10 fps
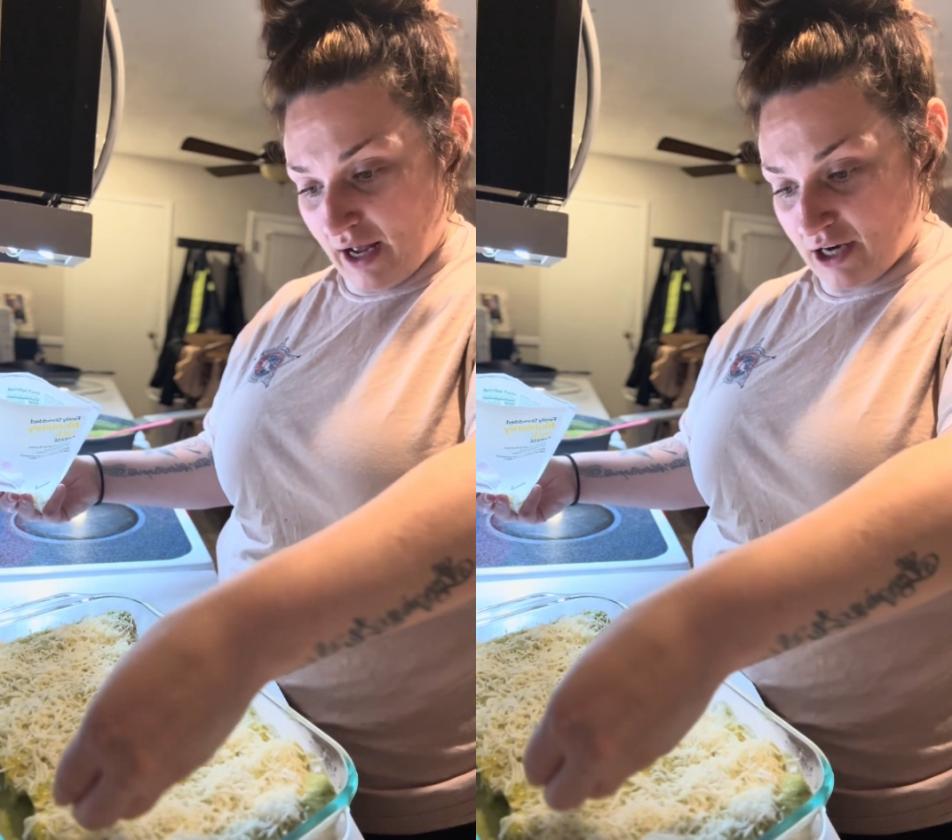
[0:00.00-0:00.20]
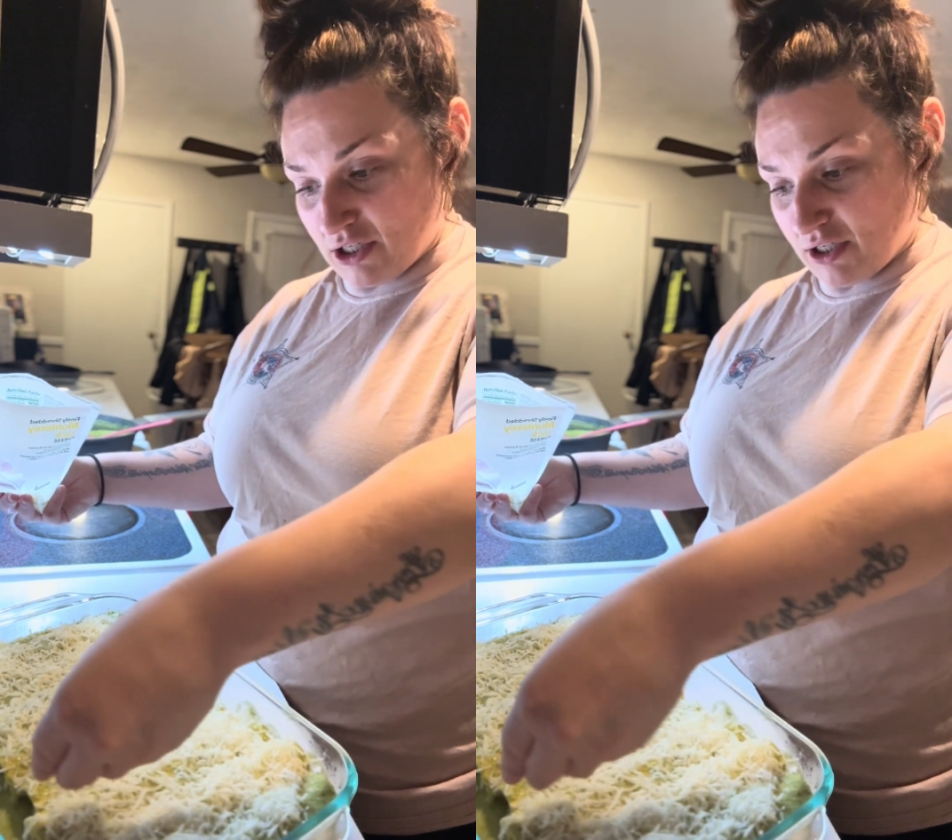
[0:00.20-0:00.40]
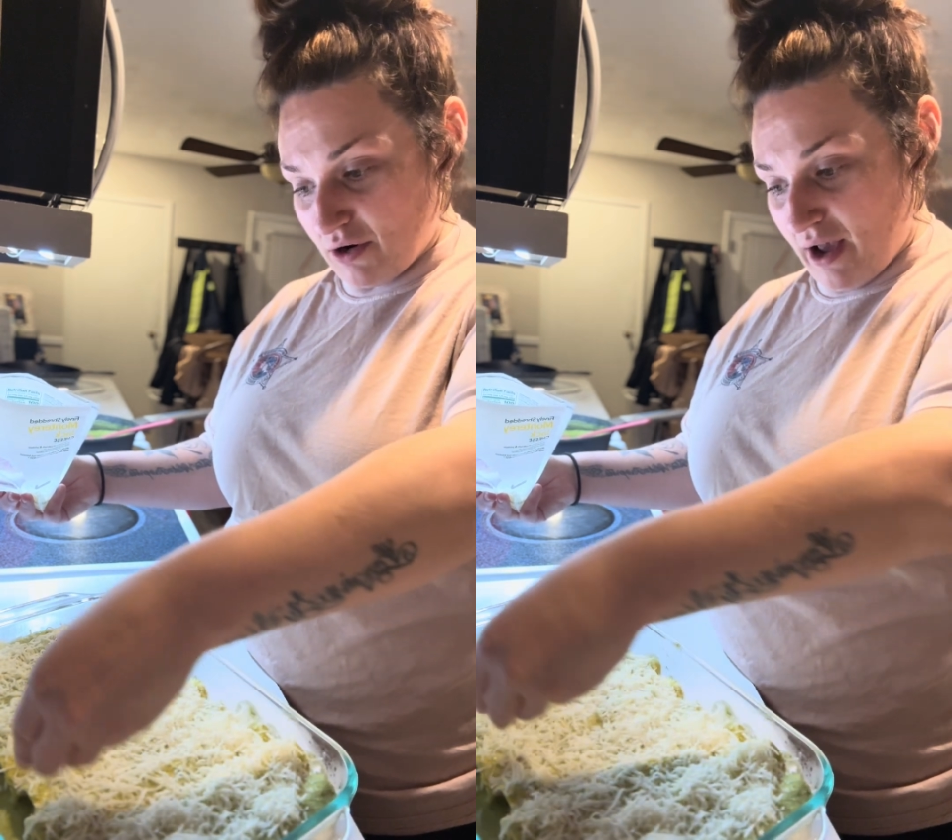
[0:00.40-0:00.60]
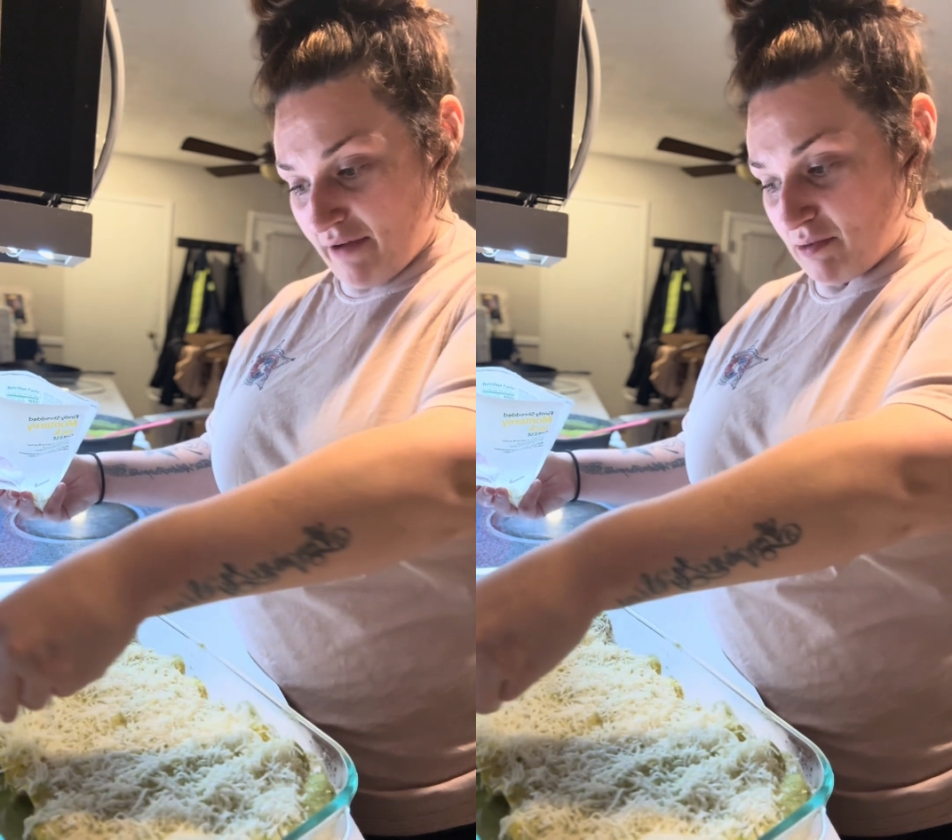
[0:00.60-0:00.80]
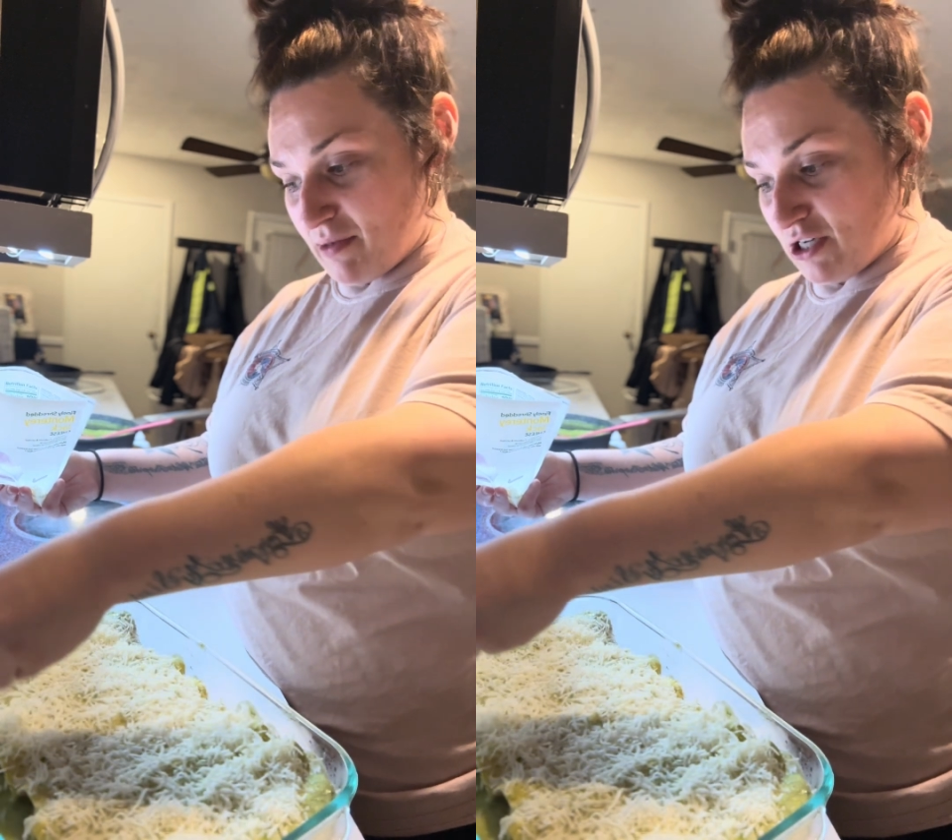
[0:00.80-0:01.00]
I just don't
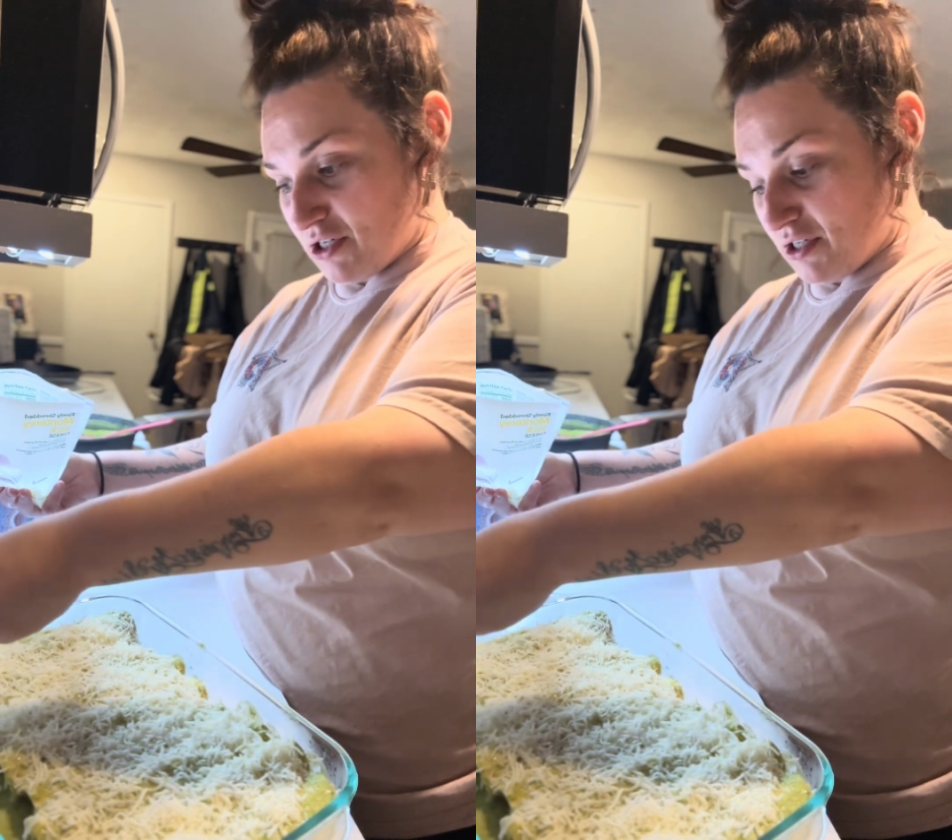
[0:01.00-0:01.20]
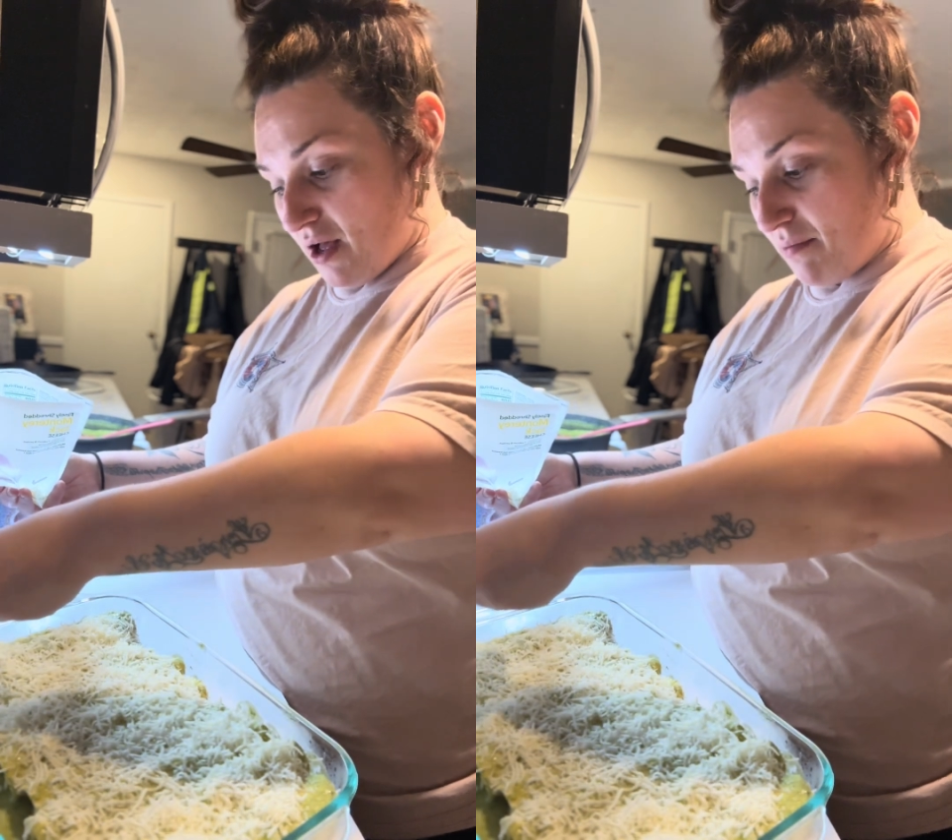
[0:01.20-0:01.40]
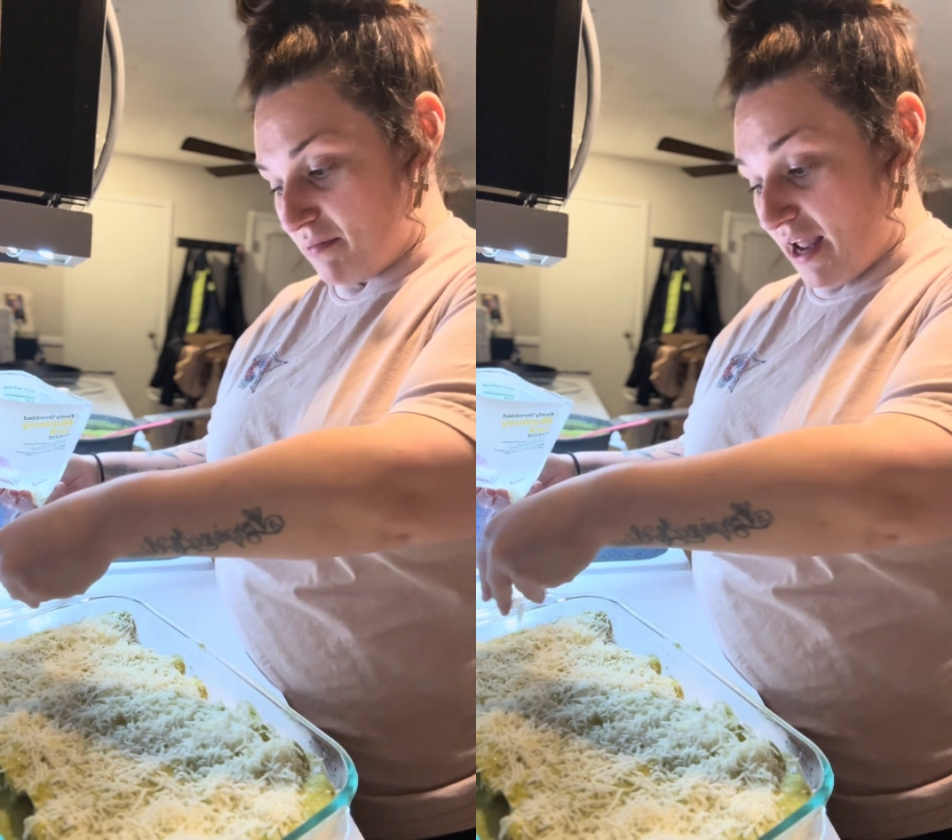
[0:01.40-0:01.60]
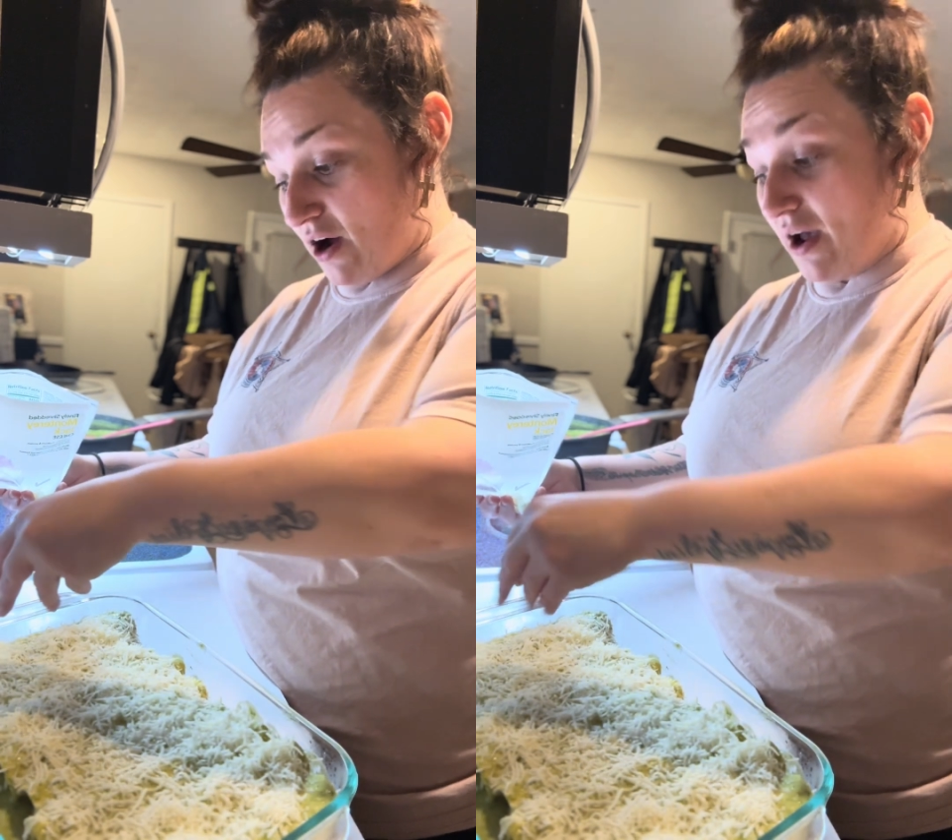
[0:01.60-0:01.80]
have to measure something. Now,